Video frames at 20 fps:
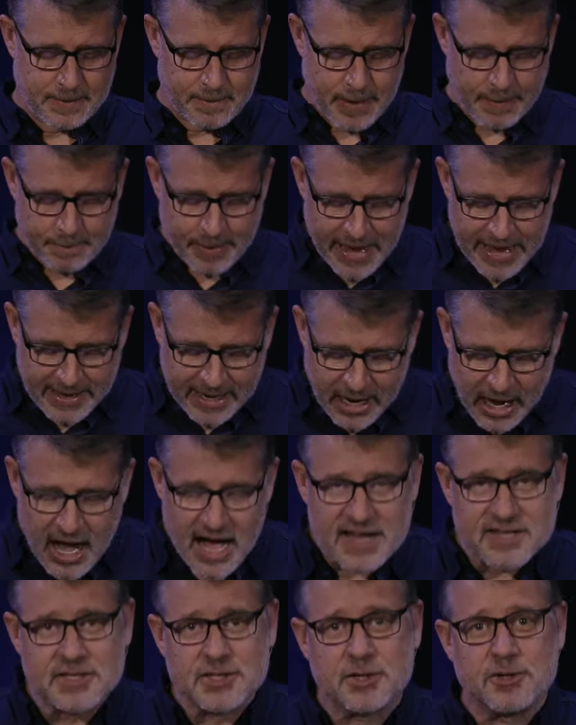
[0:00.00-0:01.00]
But by
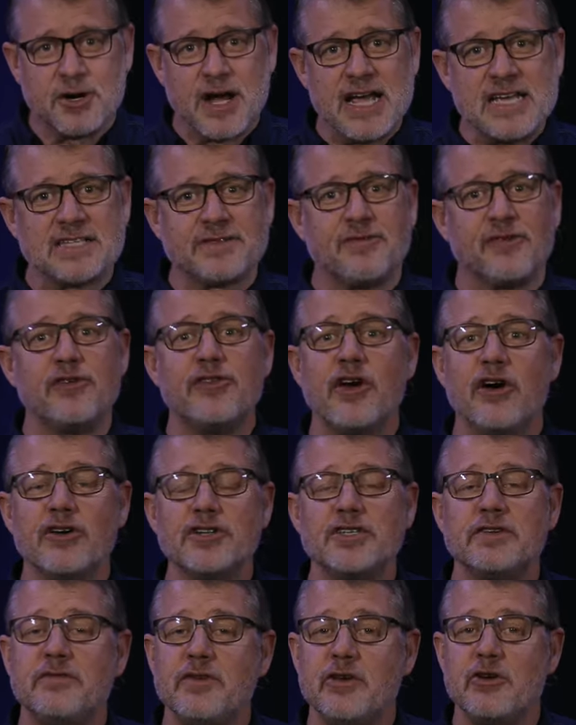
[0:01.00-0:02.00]
God's grace, for
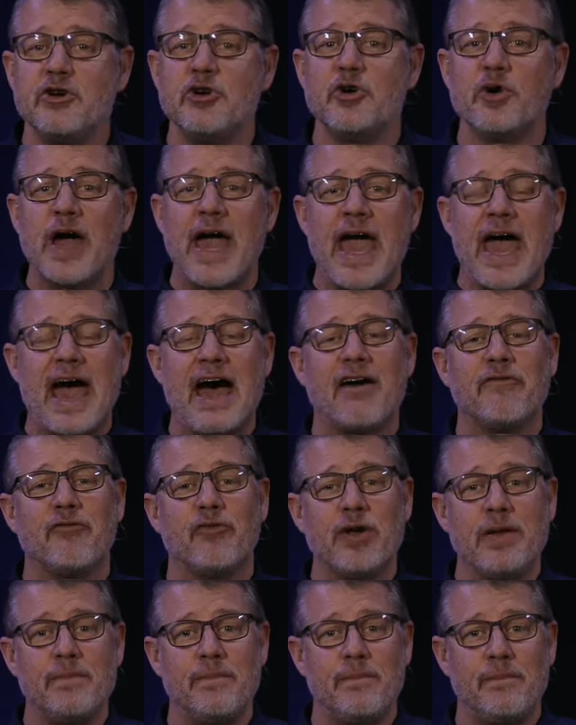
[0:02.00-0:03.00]
those of you who
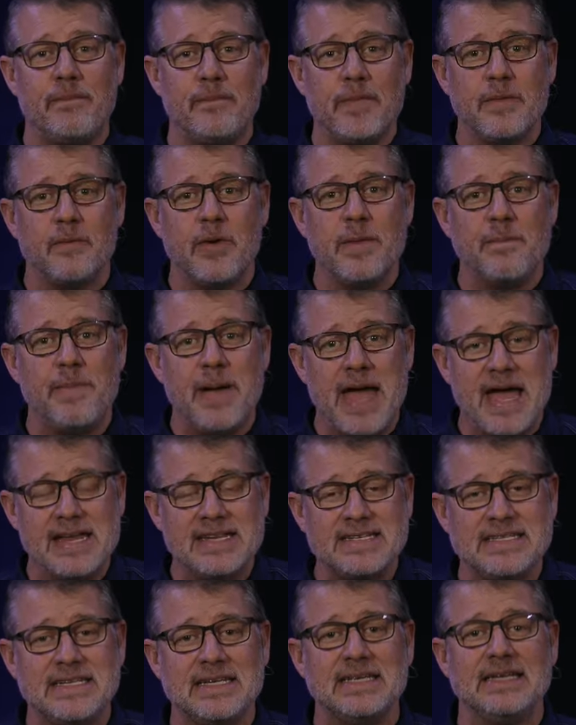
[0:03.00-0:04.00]
have re-
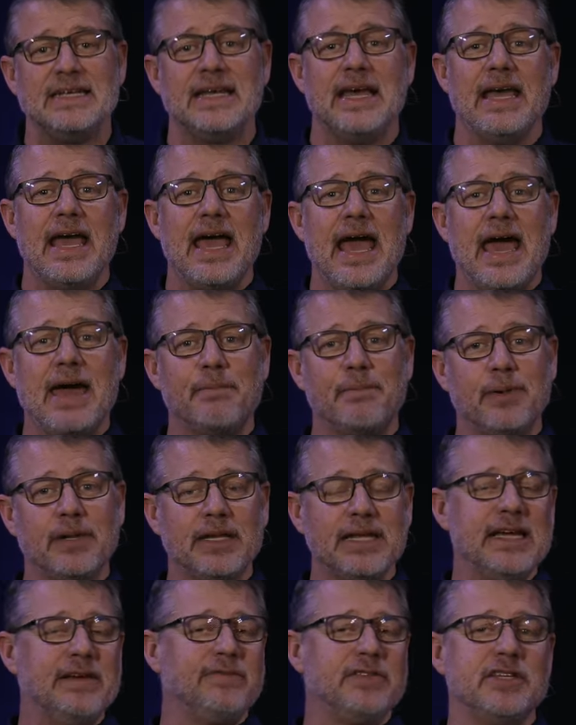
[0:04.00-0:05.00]
repented and
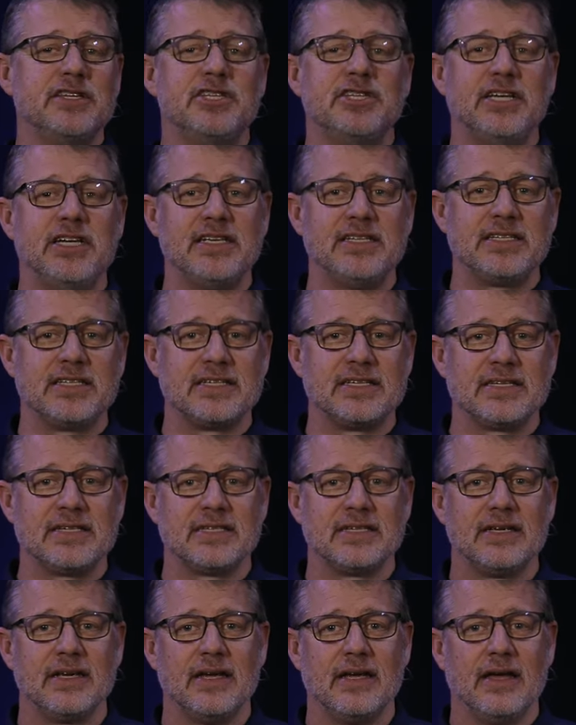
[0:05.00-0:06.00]
believed in
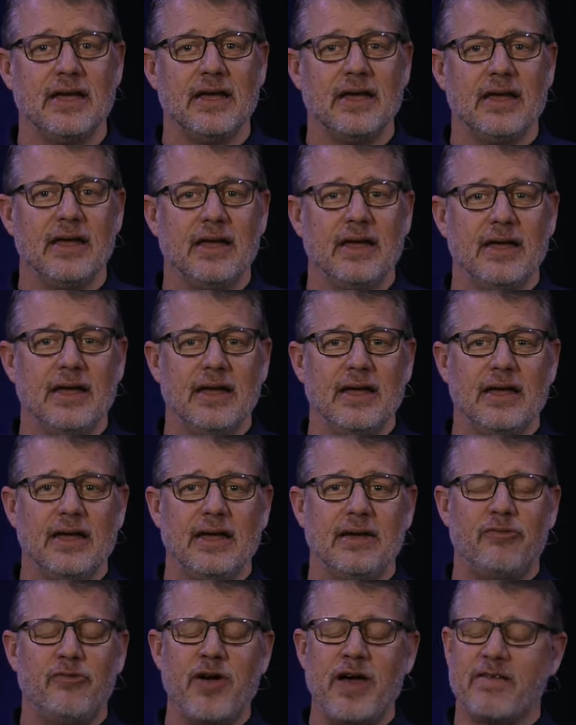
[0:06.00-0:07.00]
Jesus,
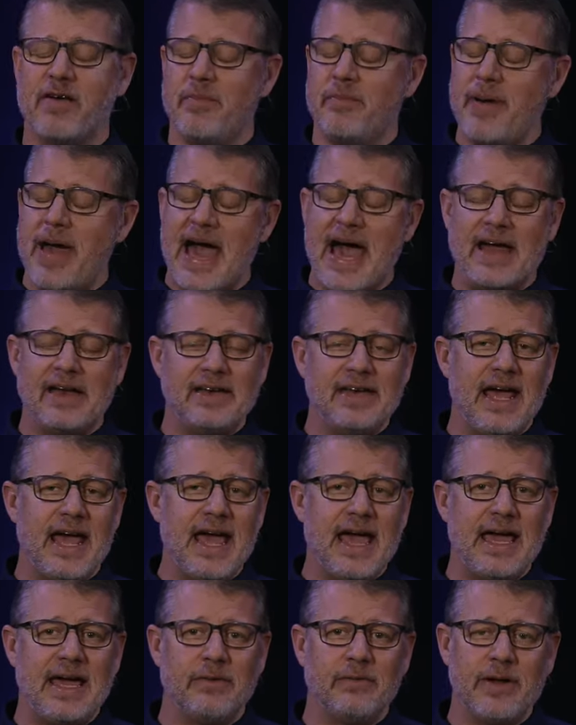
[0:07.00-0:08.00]
if we have a bad
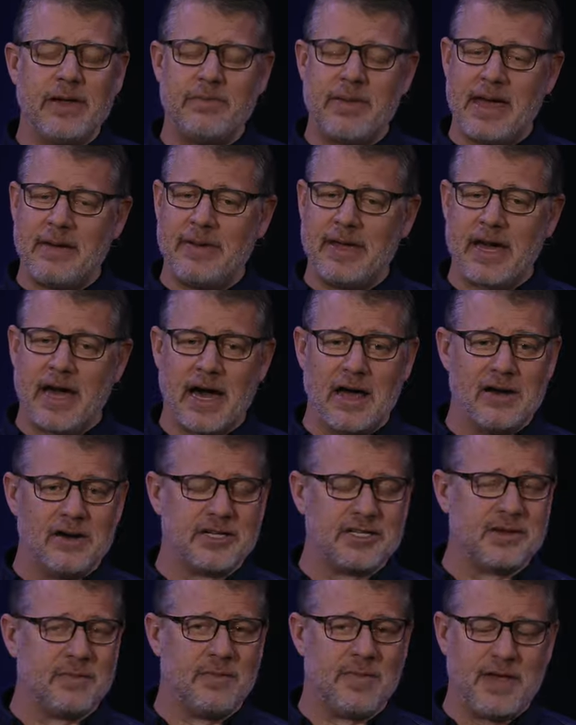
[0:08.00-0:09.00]
day and we maybe utter
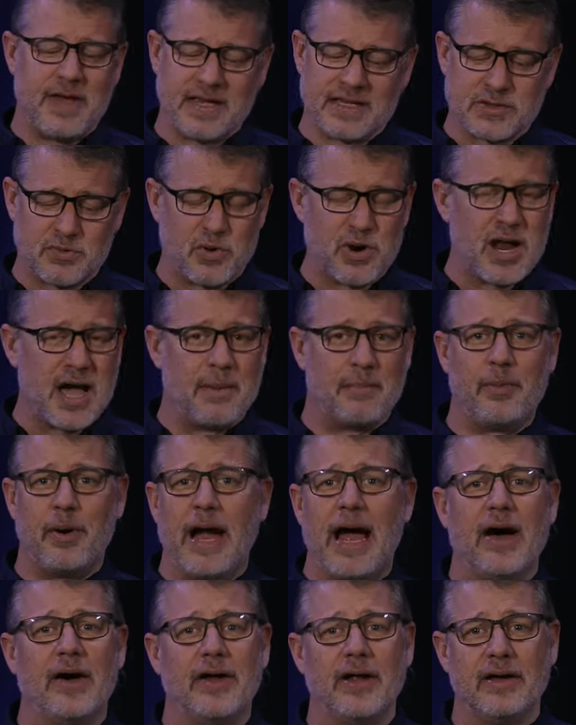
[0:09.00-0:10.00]
some things we're not
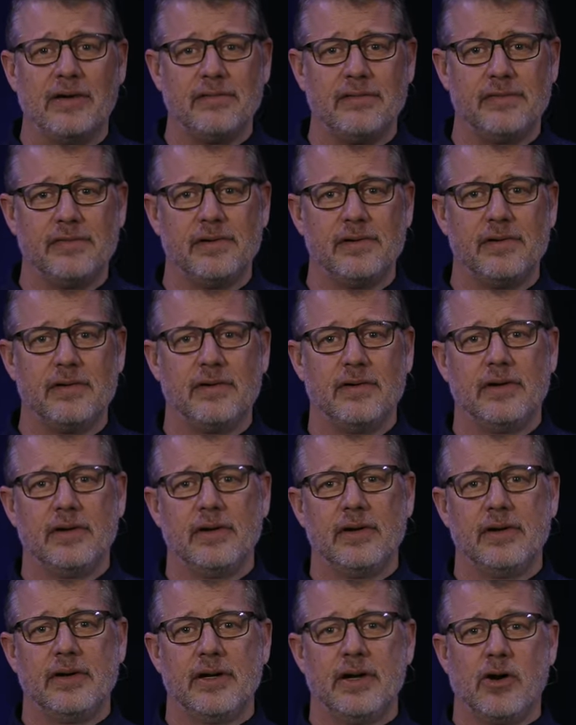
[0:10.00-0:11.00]
proud of,
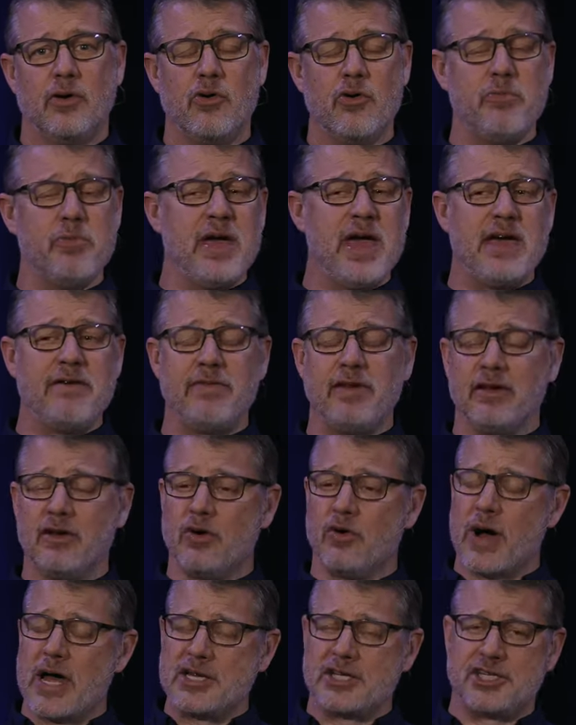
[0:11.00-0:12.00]
or we may even
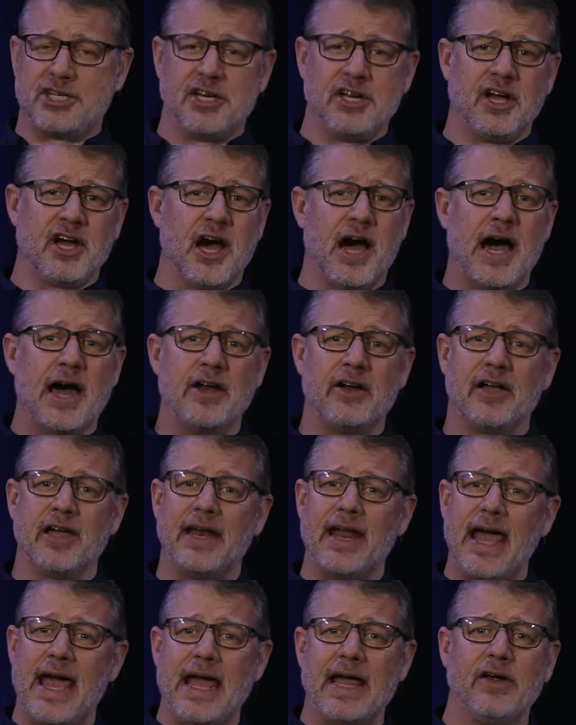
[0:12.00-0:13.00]
question God or
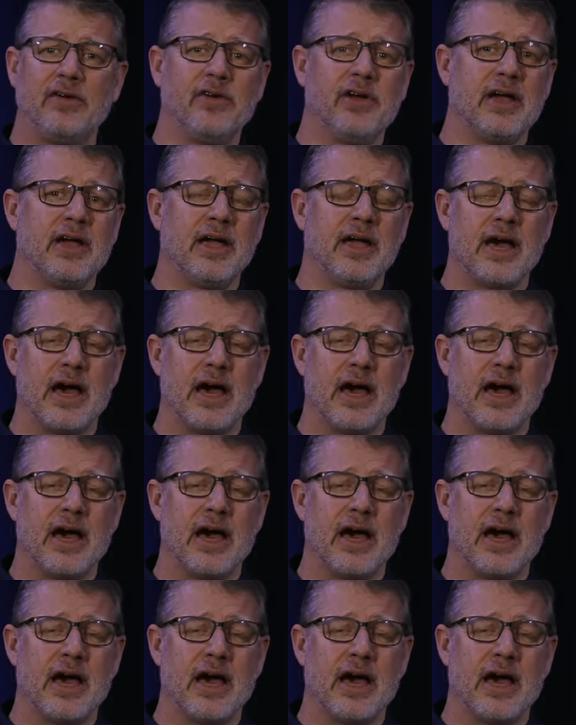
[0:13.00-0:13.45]
get angry at